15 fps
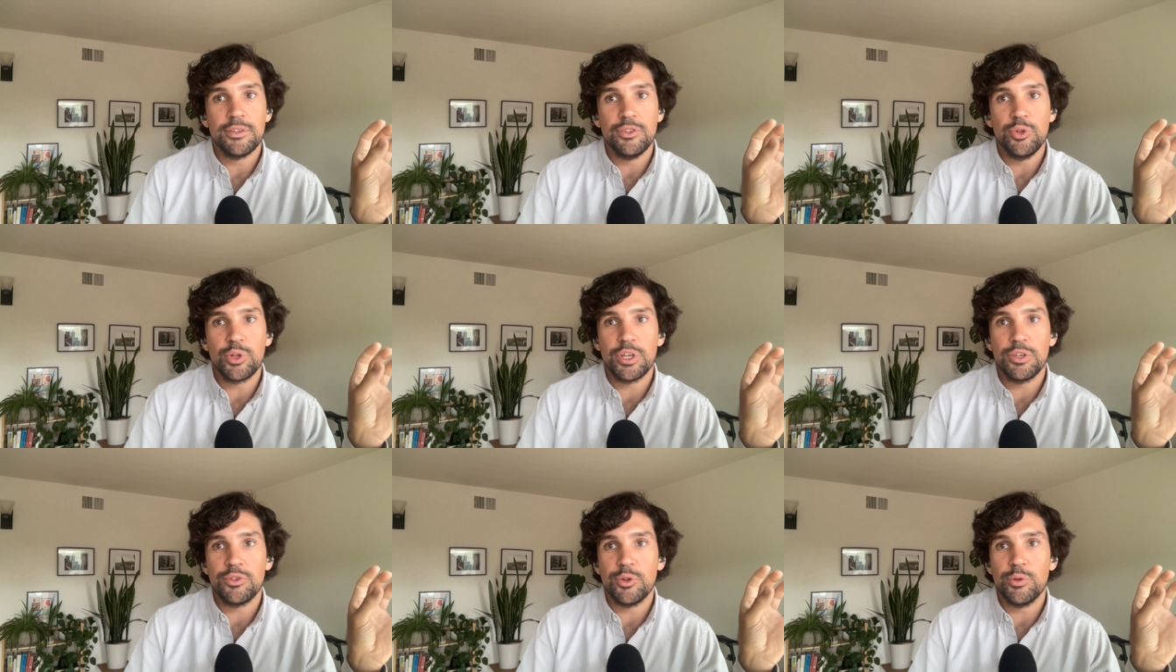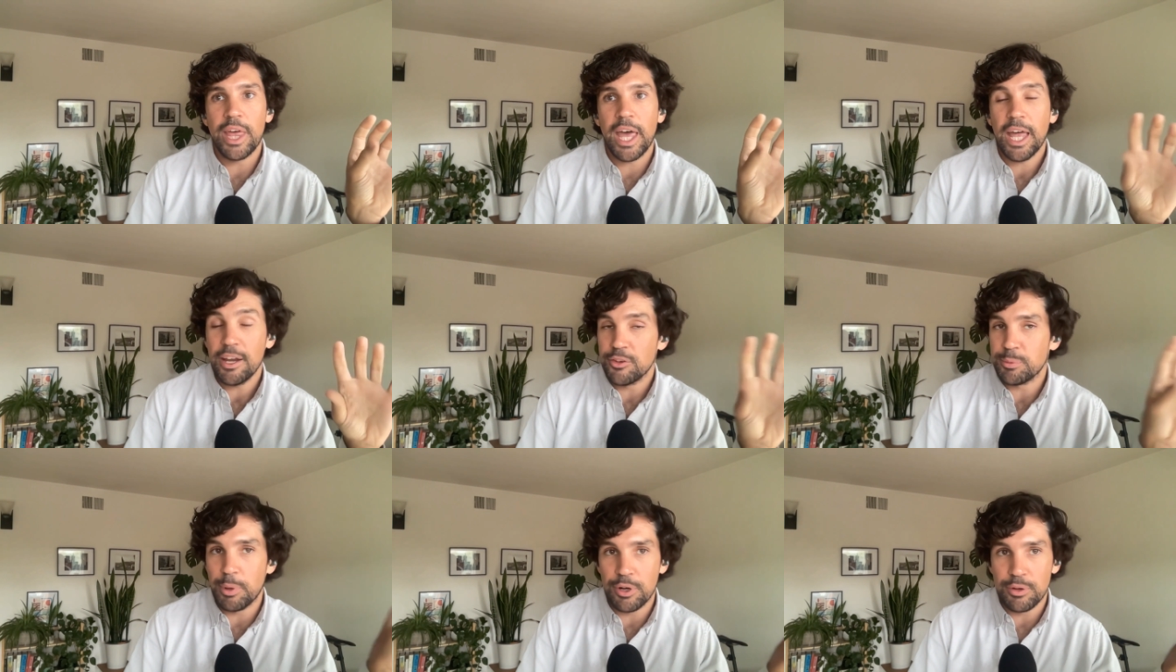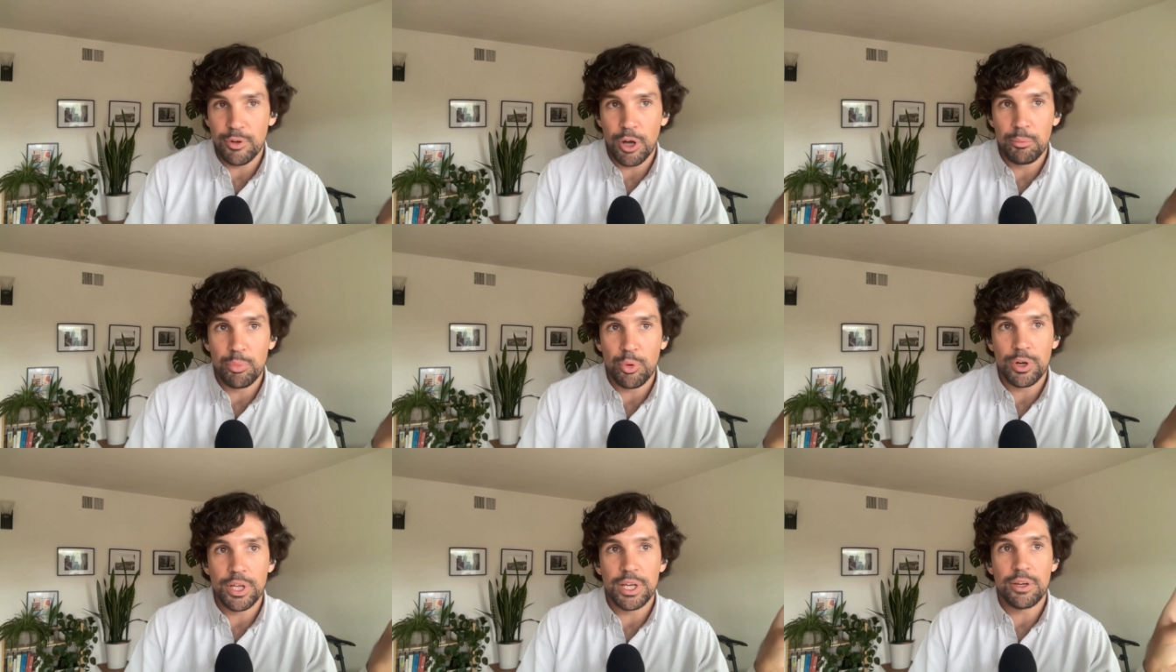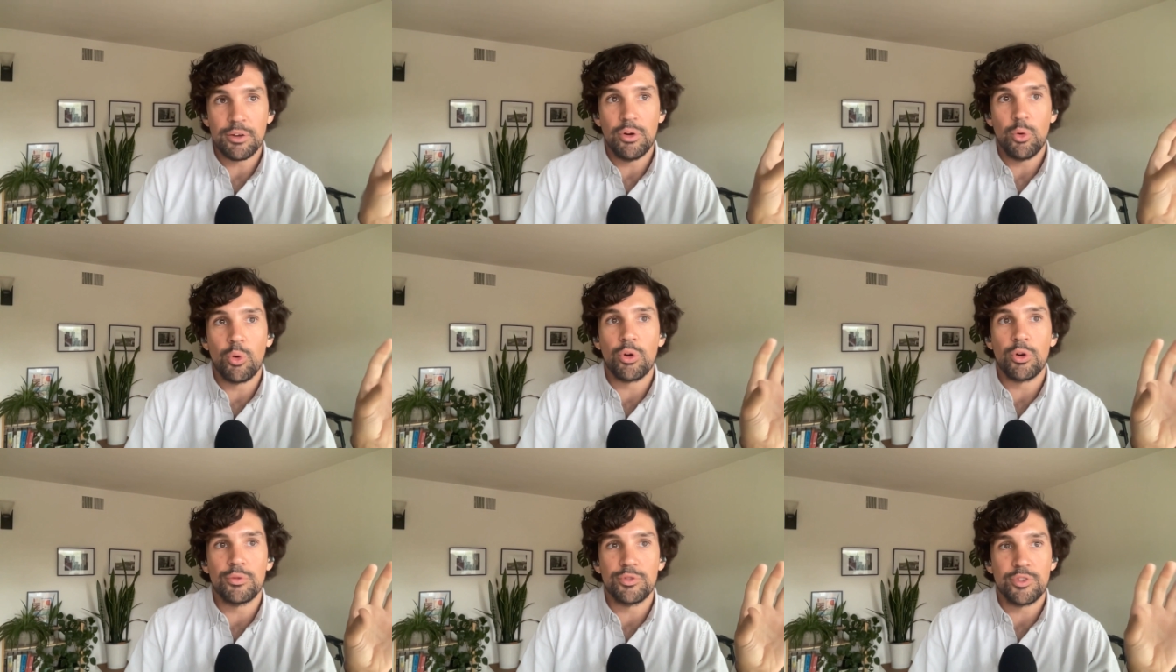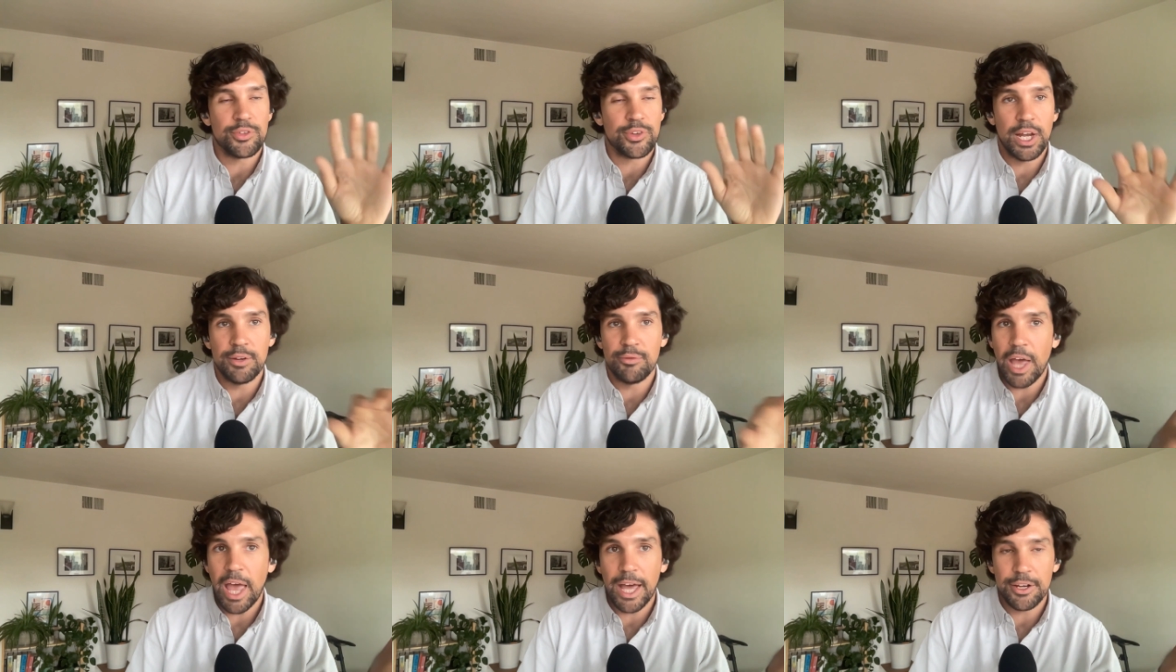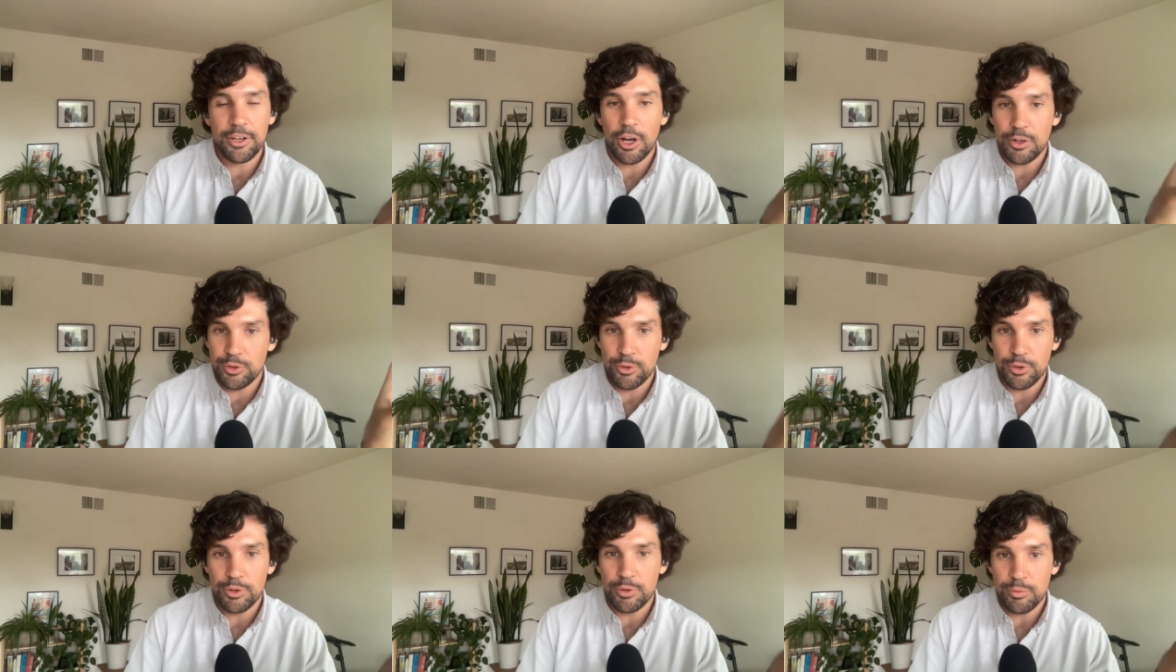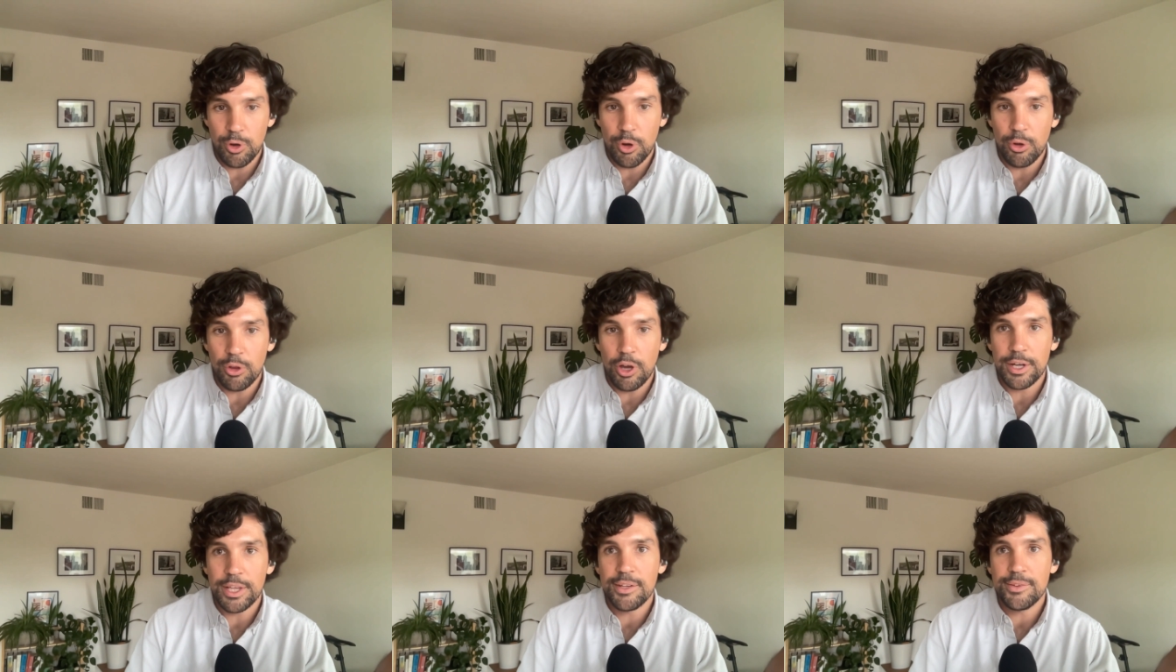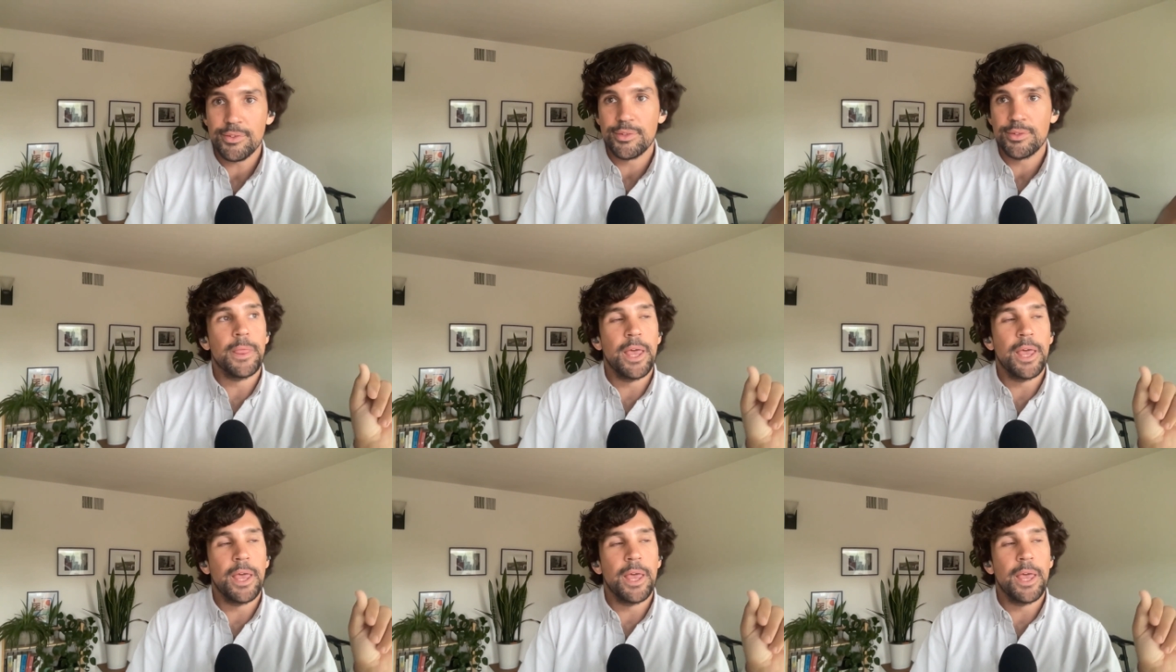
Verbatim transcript: you could do that as part of onboarding or just kind of ad hoc to your whole audience.